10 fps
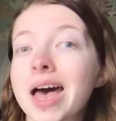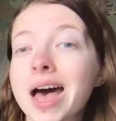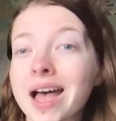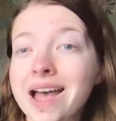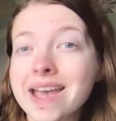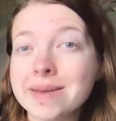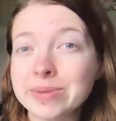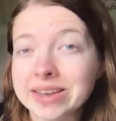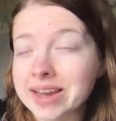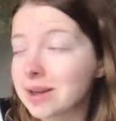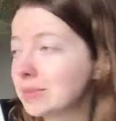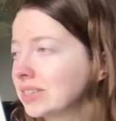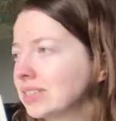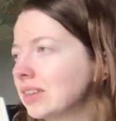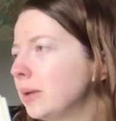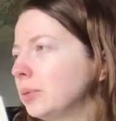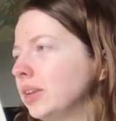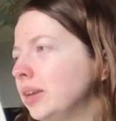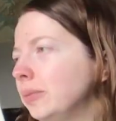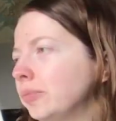I become a
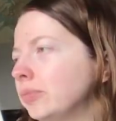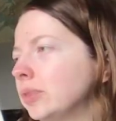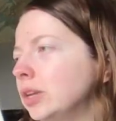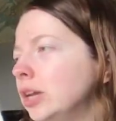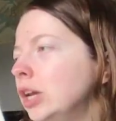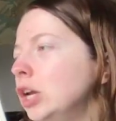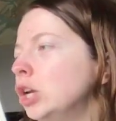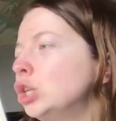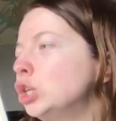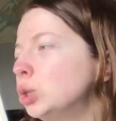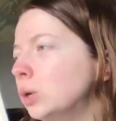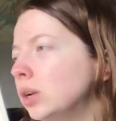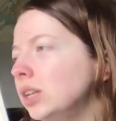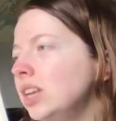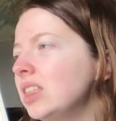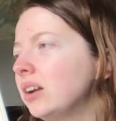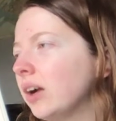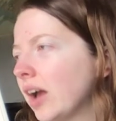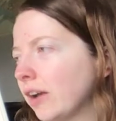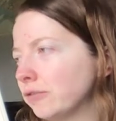celebrity. Shortly
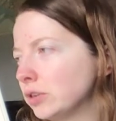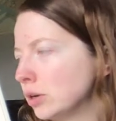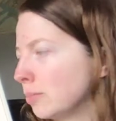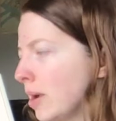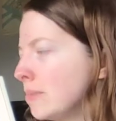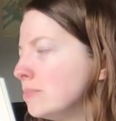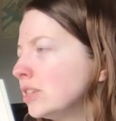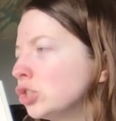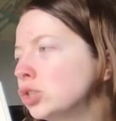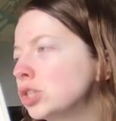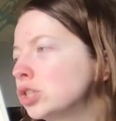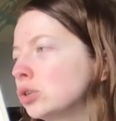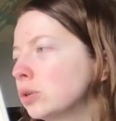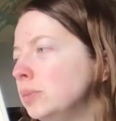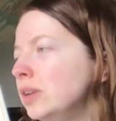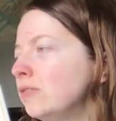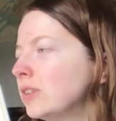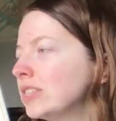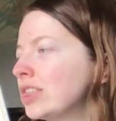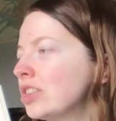thereafter, my mistress took me to
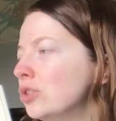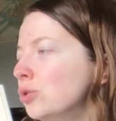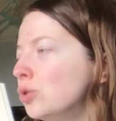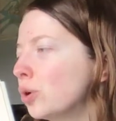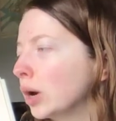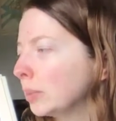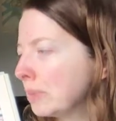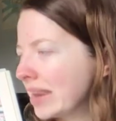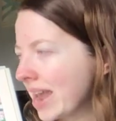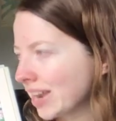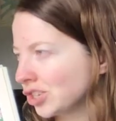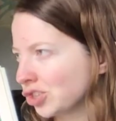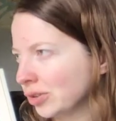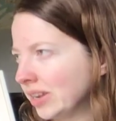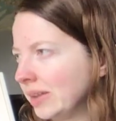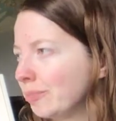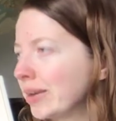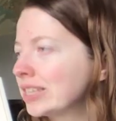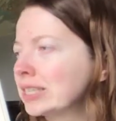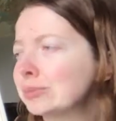visit the New York Menagerie
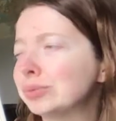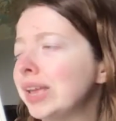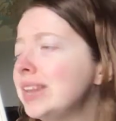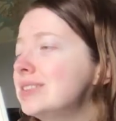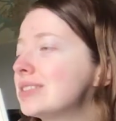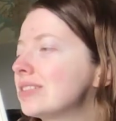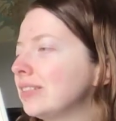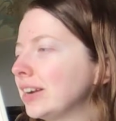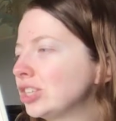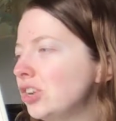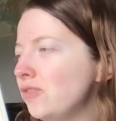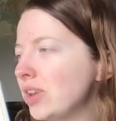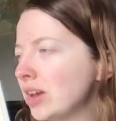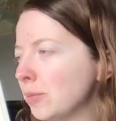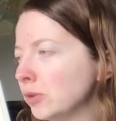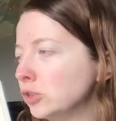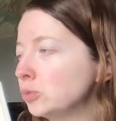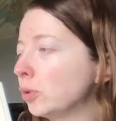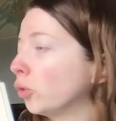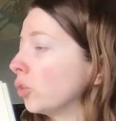a splendid collection of animals,
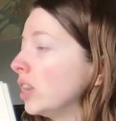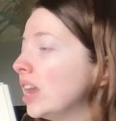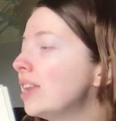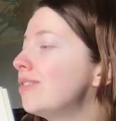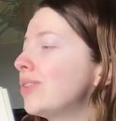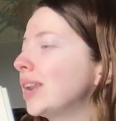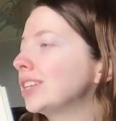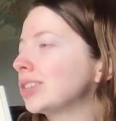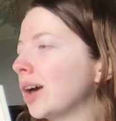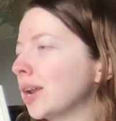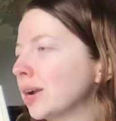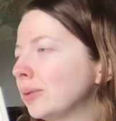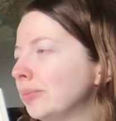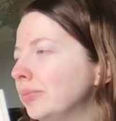both native and exotic.